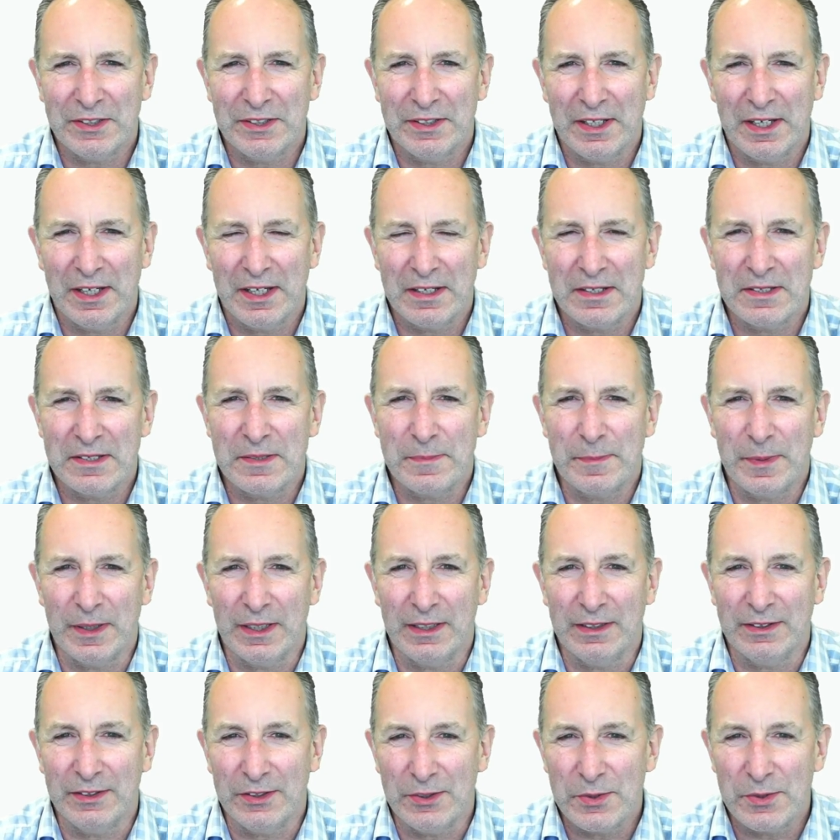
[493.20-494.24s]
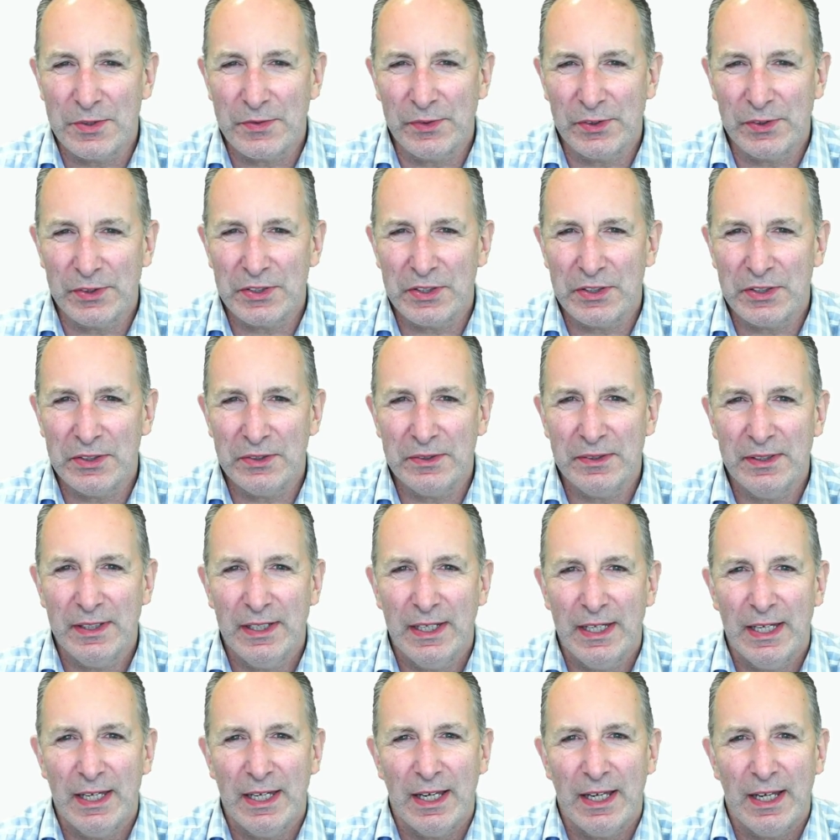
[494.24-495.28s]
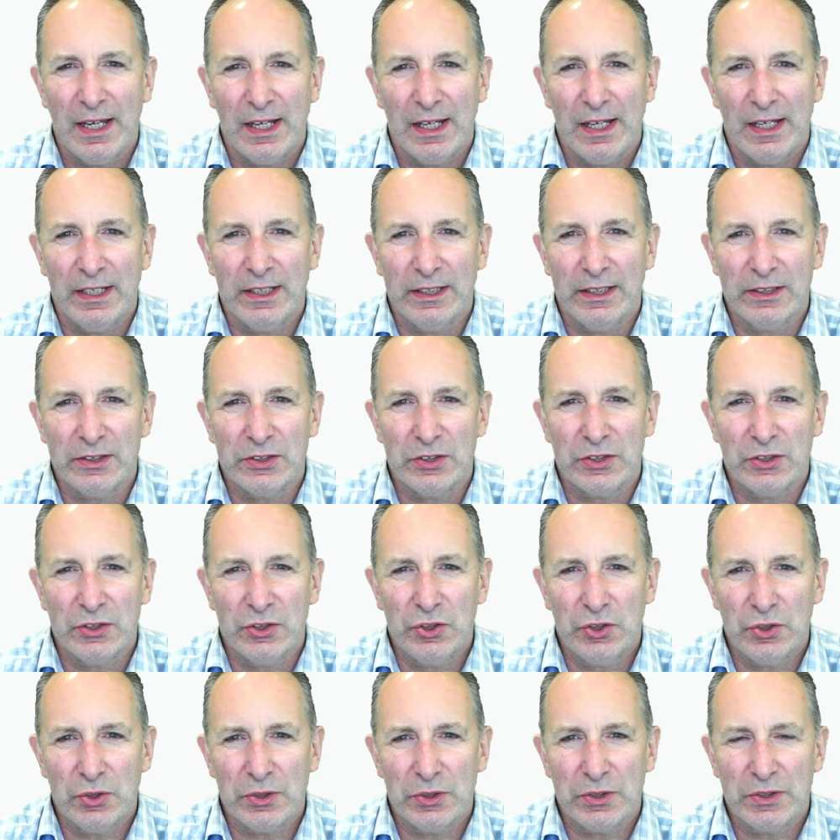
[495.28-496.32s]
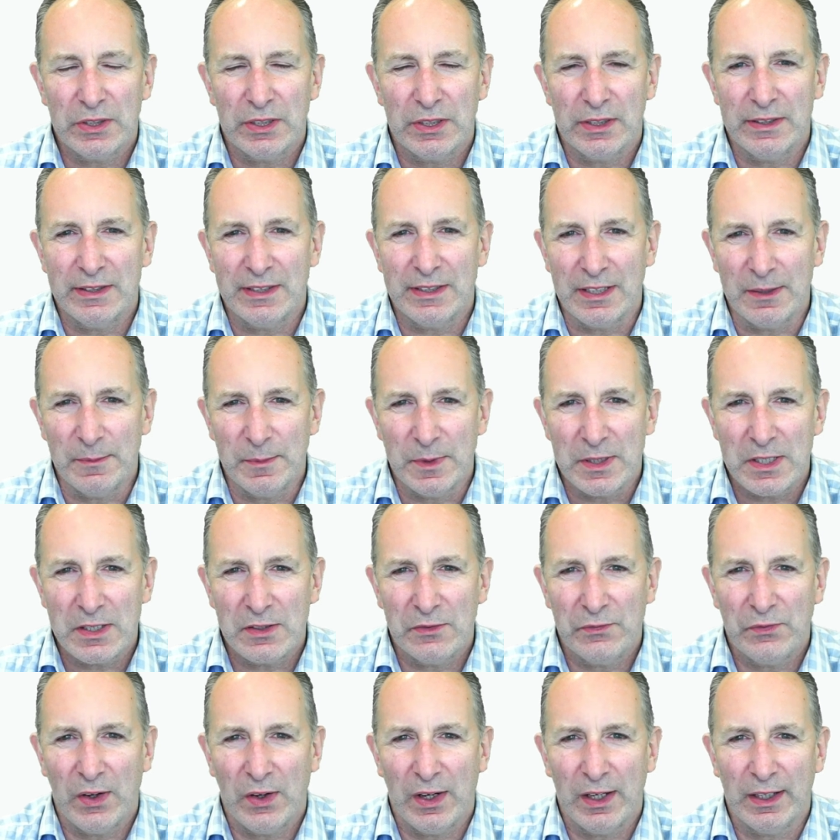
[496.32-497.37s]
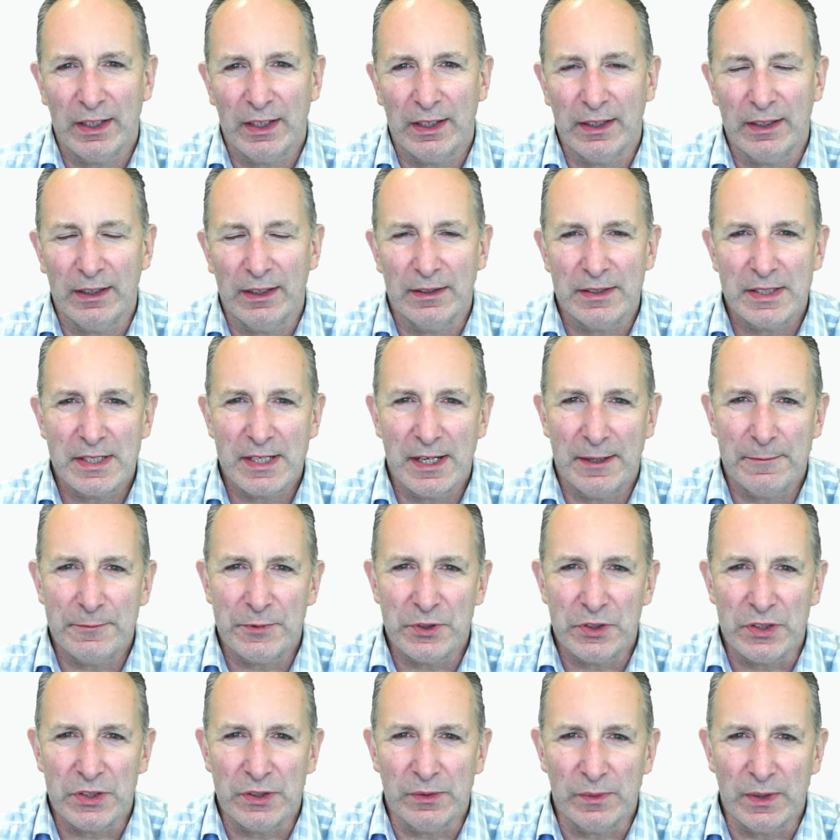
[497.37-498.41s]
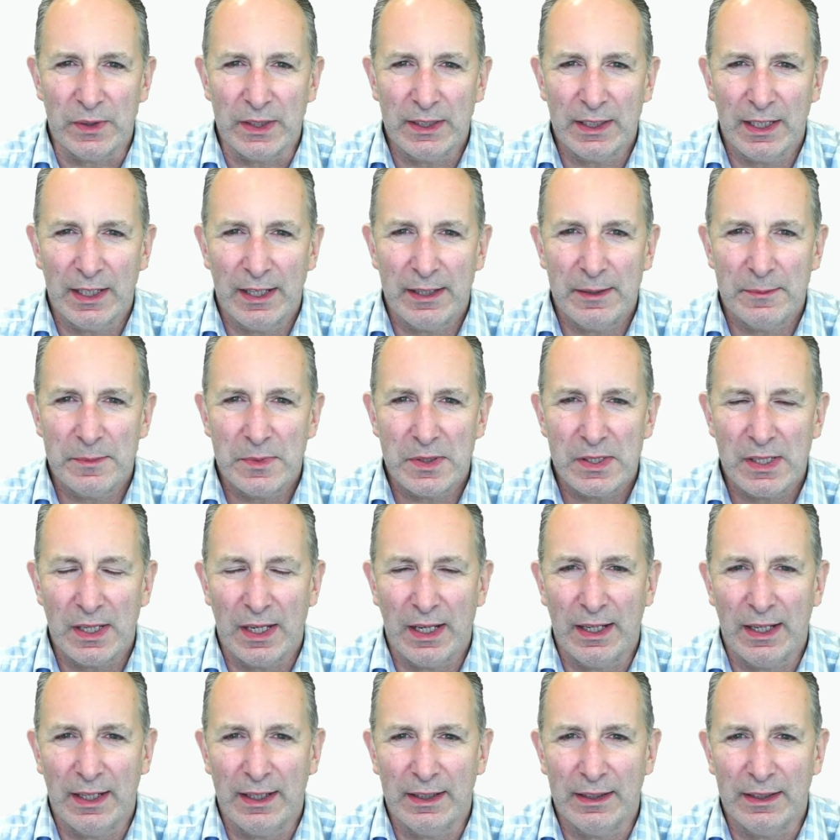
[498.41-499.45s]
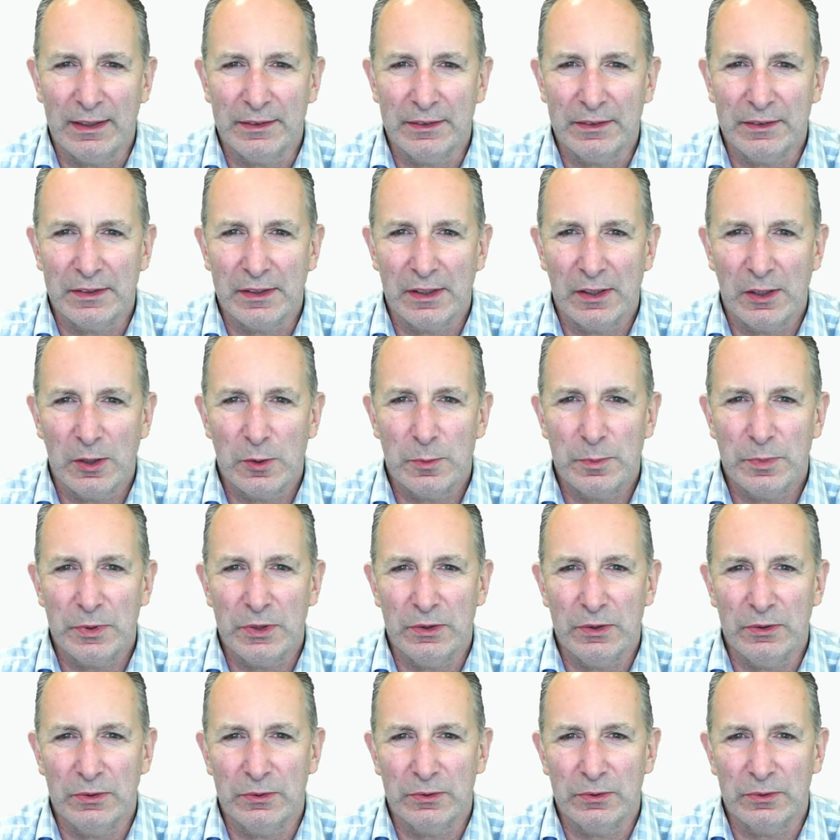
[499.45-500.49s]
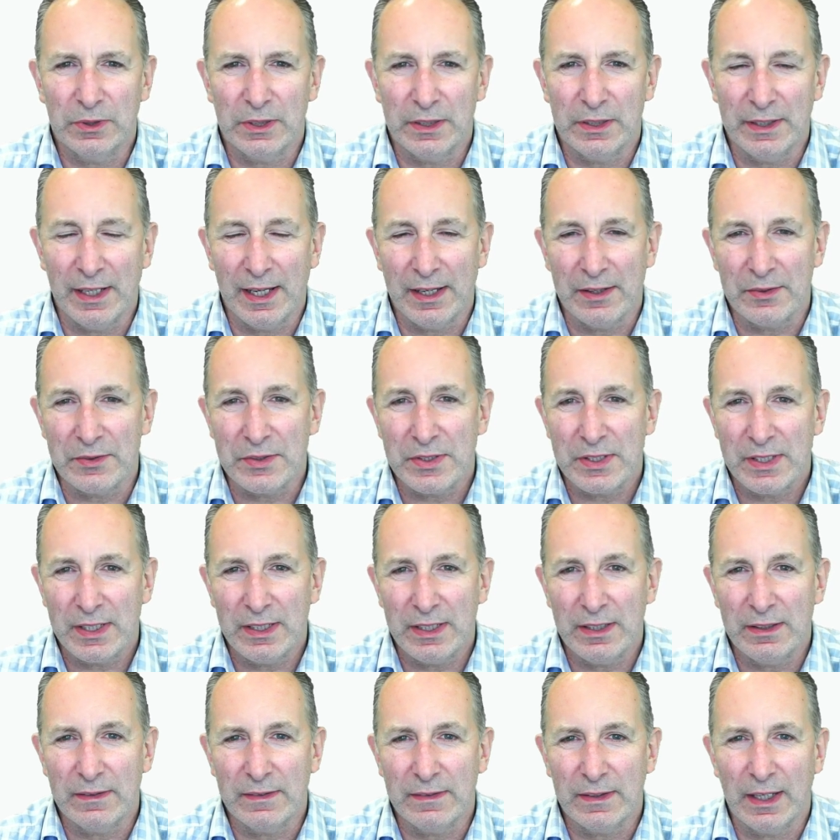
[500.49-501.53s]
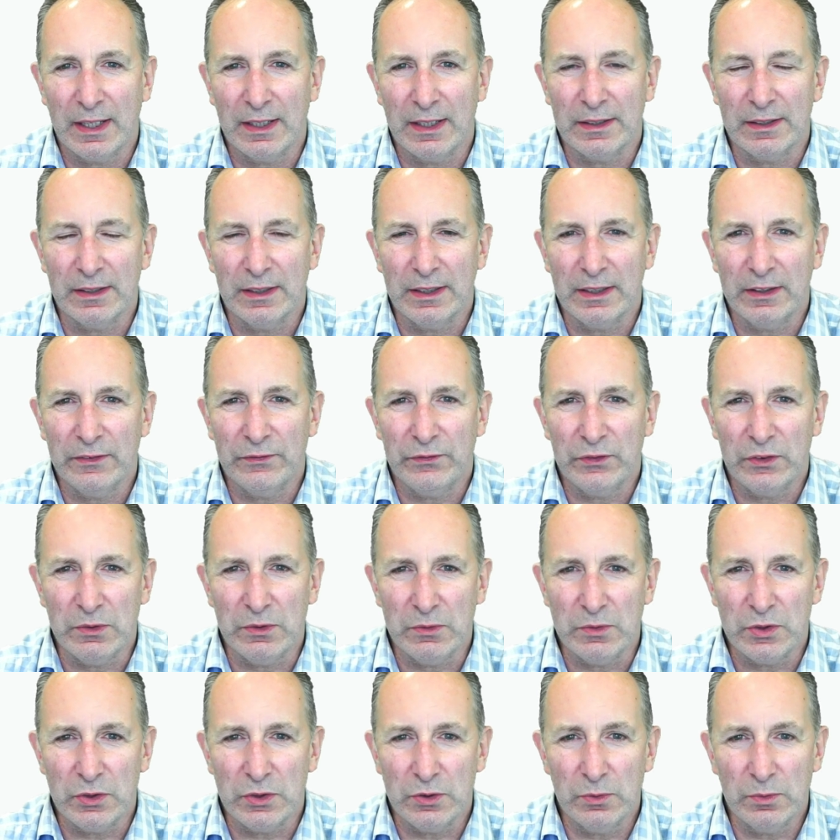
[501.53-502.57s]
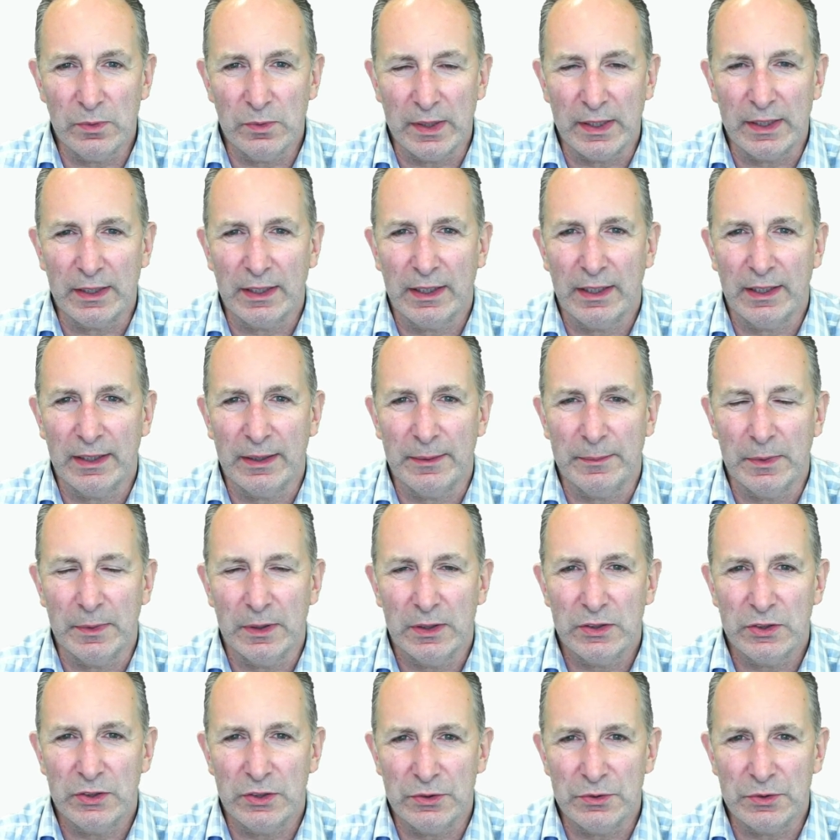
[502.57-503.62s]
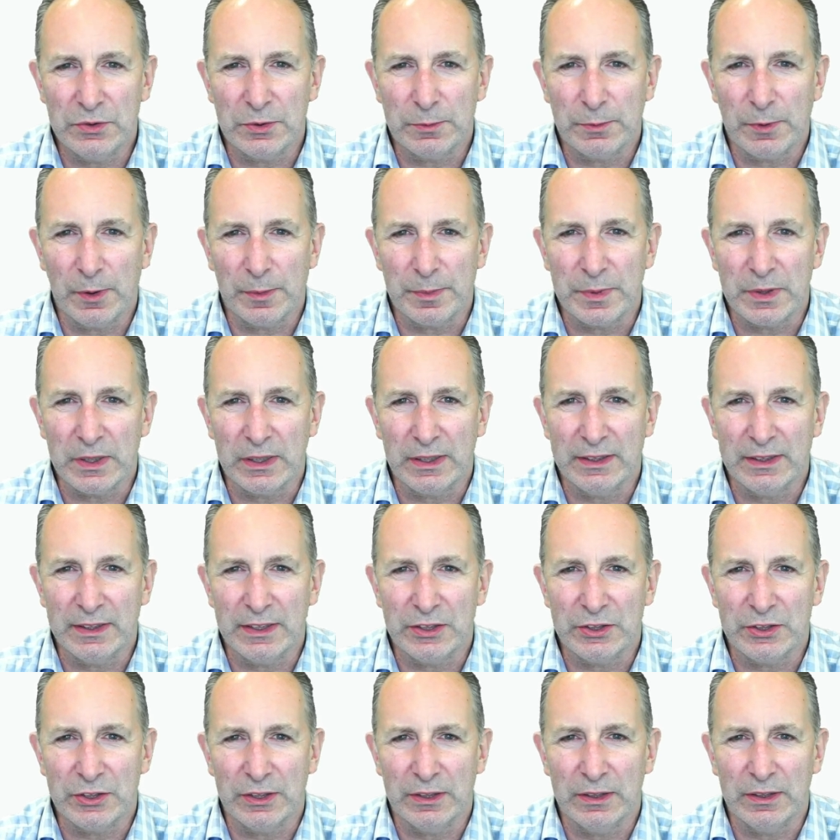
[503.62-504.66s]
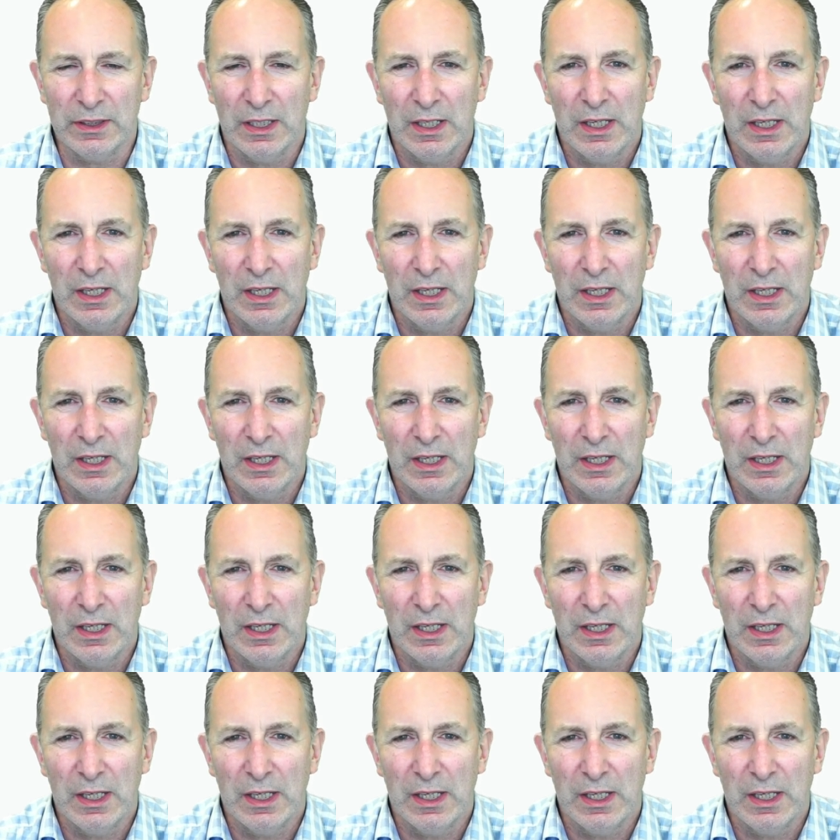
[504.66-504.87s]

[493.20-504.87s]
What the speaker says: has been useful to you. It should demystify stamp duty reclaims, and I hope you can now see that if you do reclaim due to property condition,